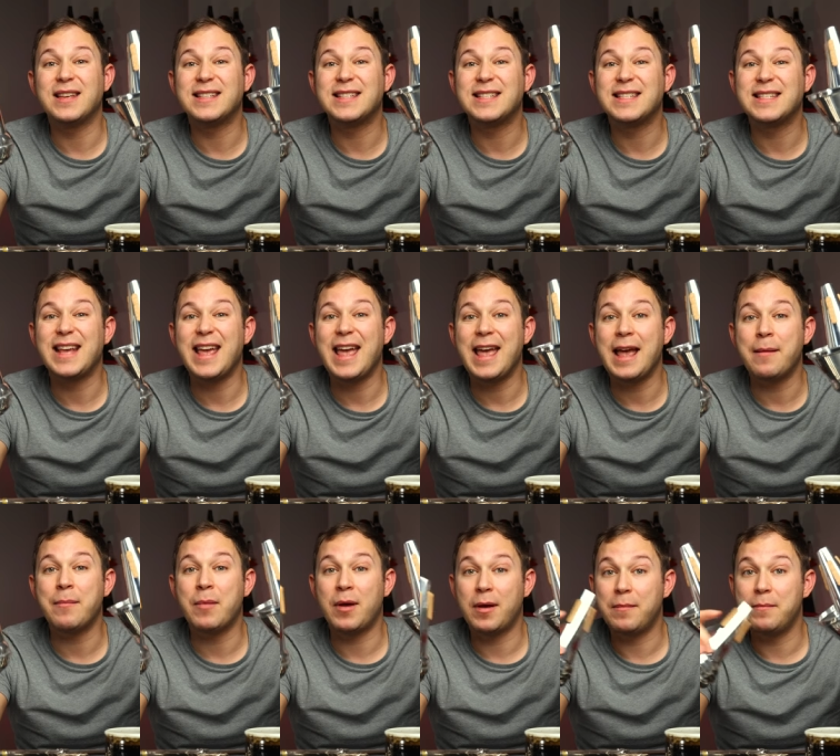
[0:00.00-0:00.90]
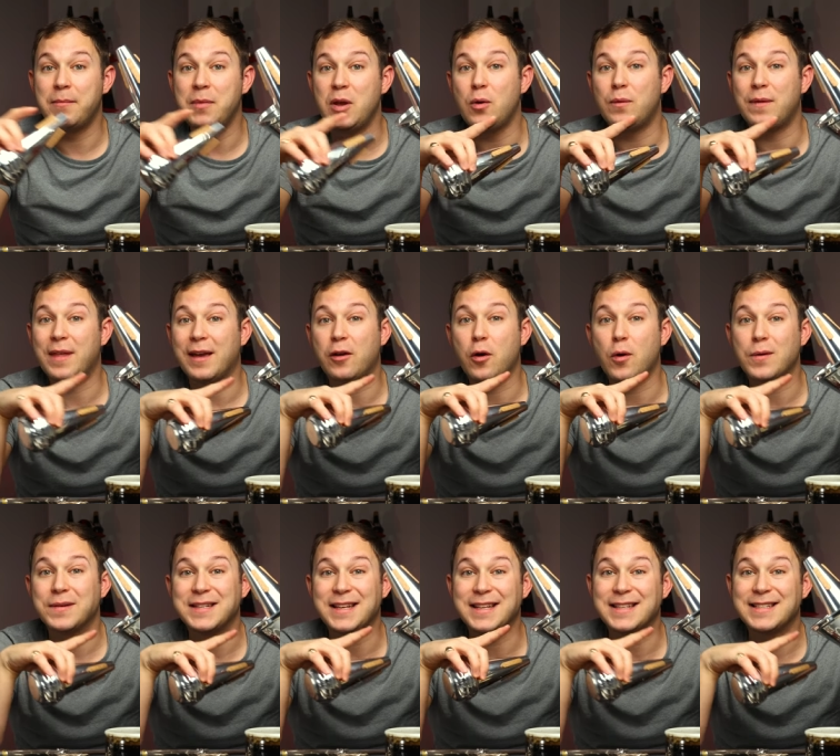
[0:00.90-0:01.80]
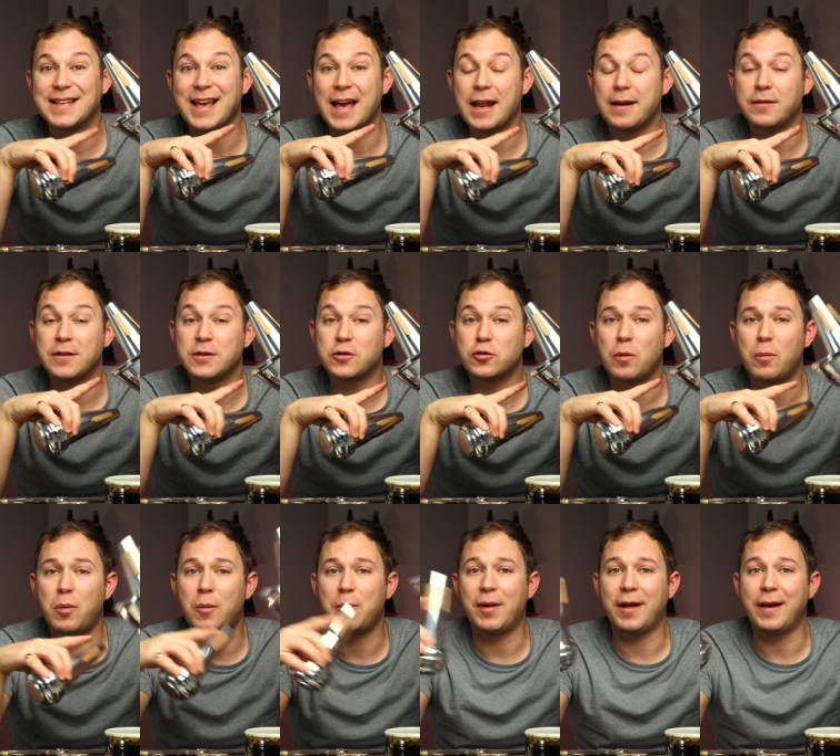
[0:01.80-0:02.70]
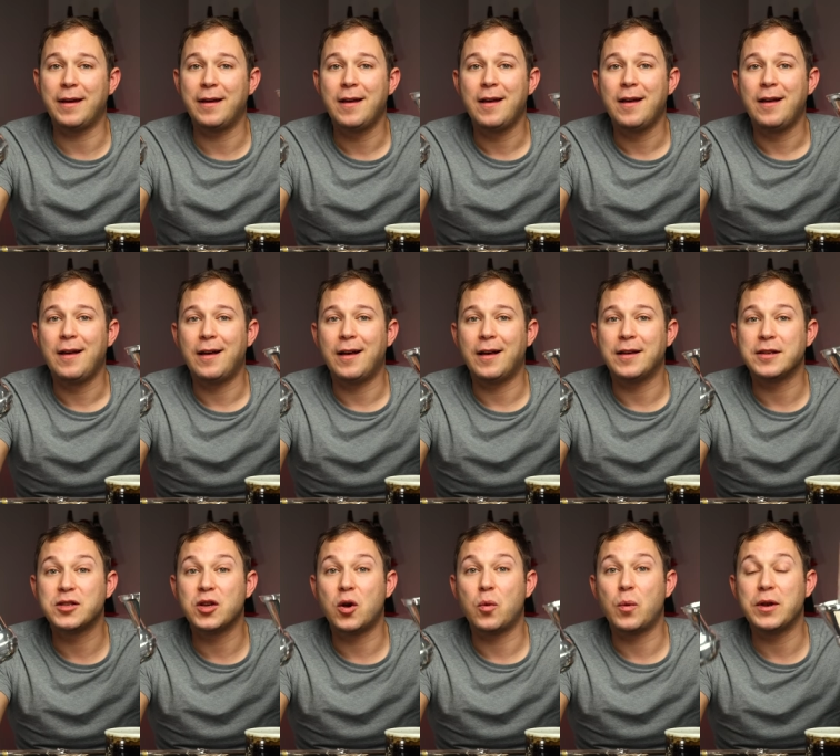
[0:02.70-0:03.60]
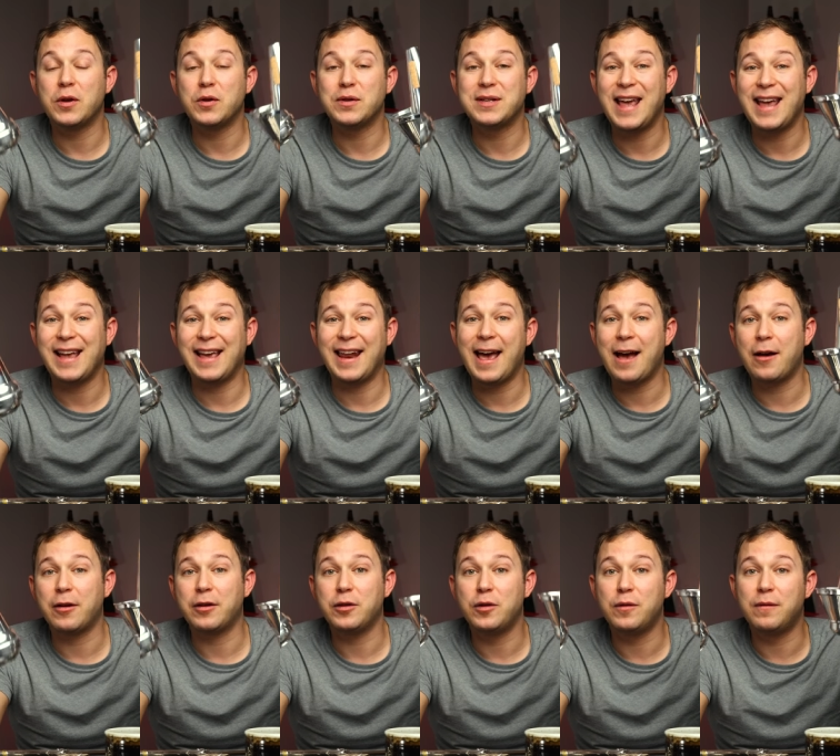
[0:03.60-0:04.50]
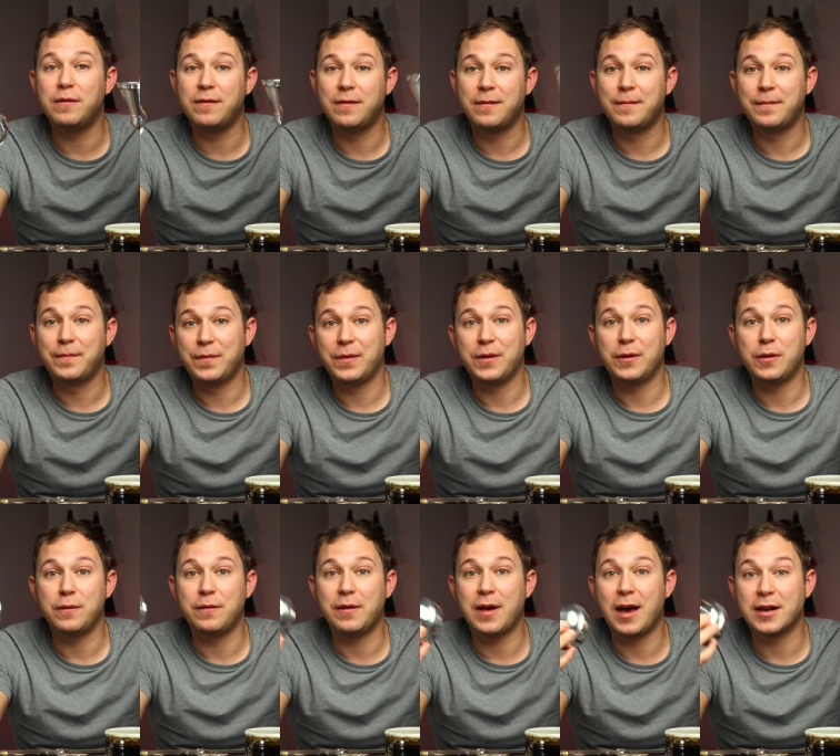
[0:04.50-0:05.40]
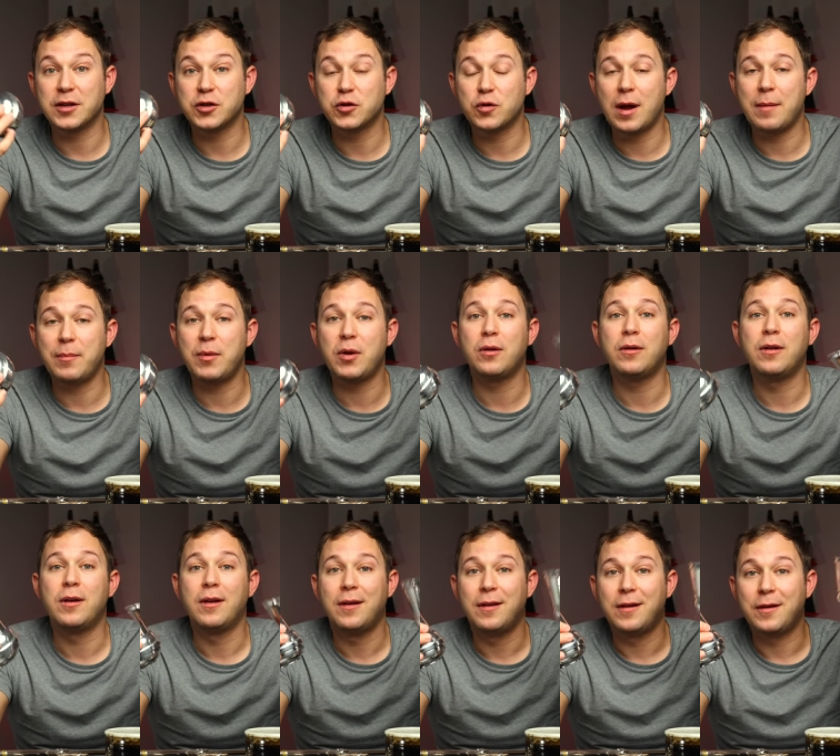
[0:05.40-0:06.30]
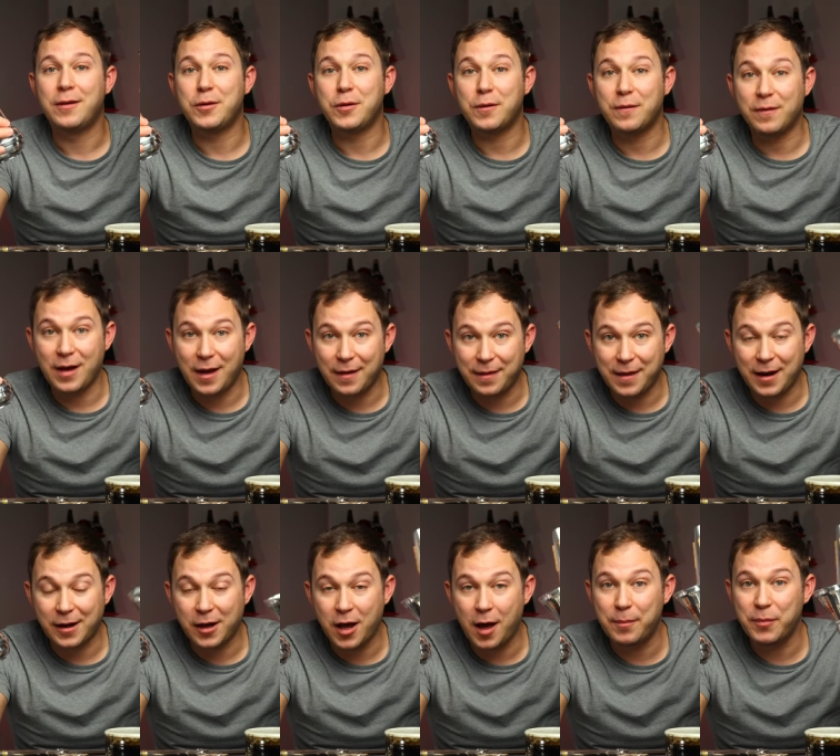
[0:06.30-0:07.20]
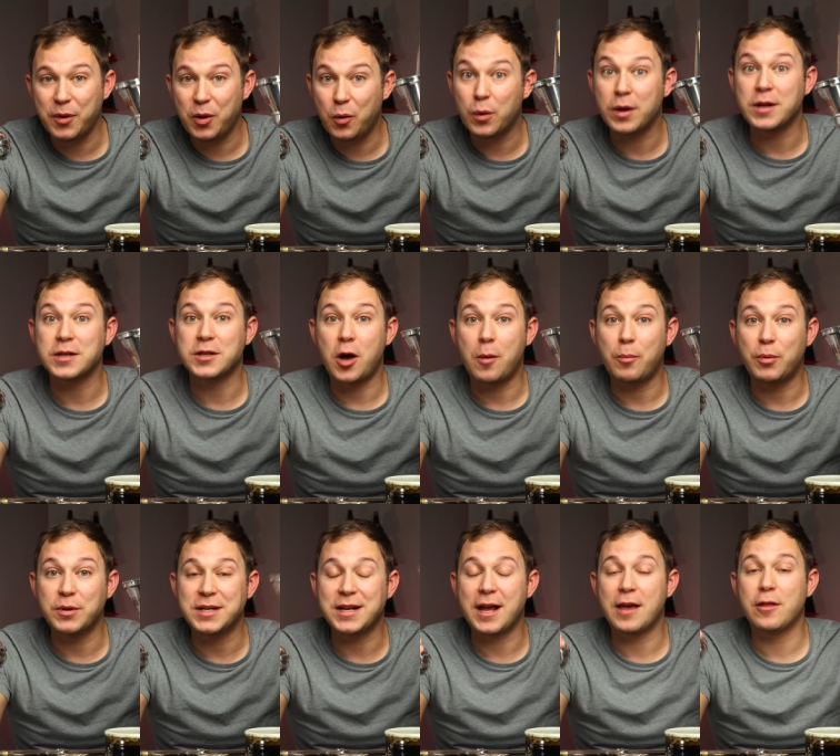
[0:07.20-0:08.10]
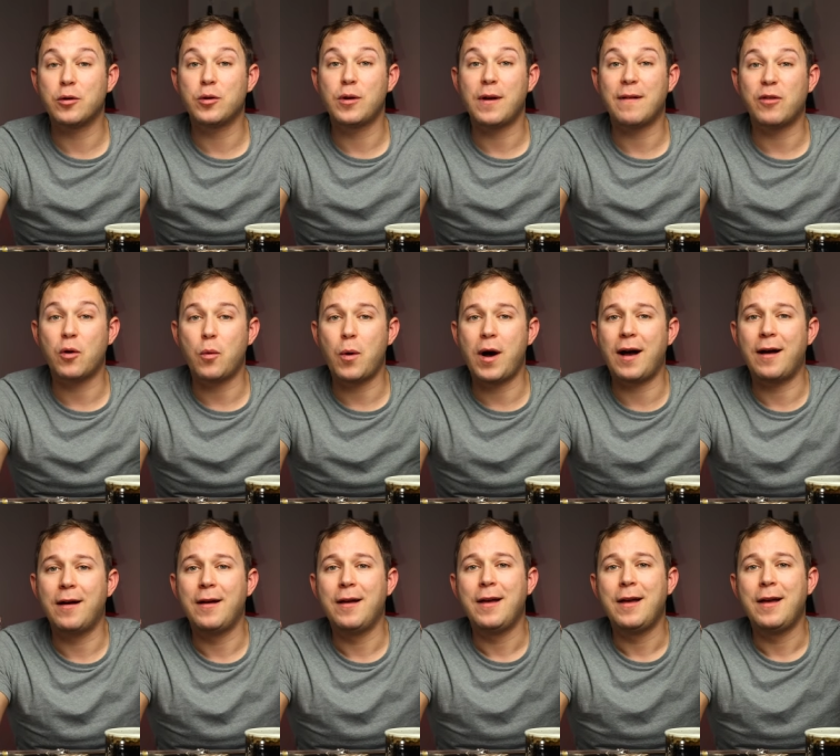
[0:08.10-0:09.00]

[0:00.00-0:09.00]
the same mute that goes inside of this triple play. Uh, so when you take it out, you've, you've got a straight mute, you've got that cup mute when it's all put together and you have the wah.